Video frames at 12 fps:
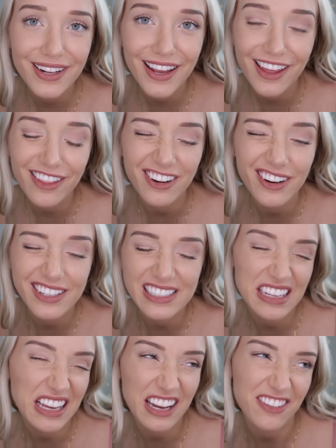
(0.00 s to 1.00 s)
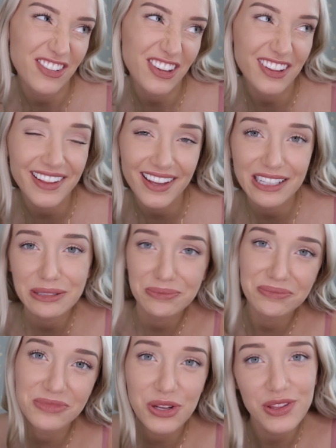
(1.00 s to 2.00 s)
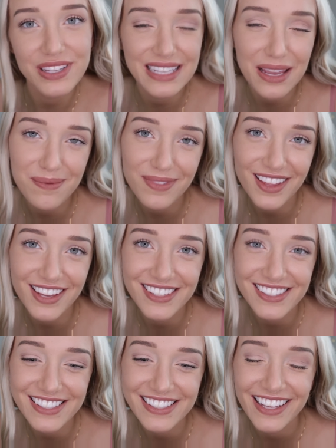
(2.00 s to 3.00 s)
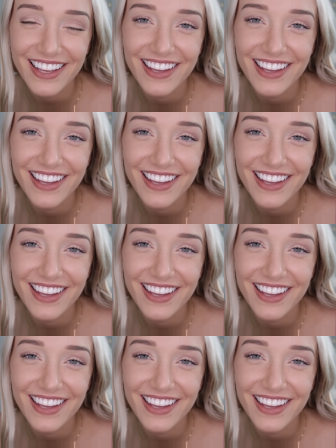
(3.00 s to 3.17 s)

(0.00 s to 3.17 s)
together because I kind of feel like they're the same things.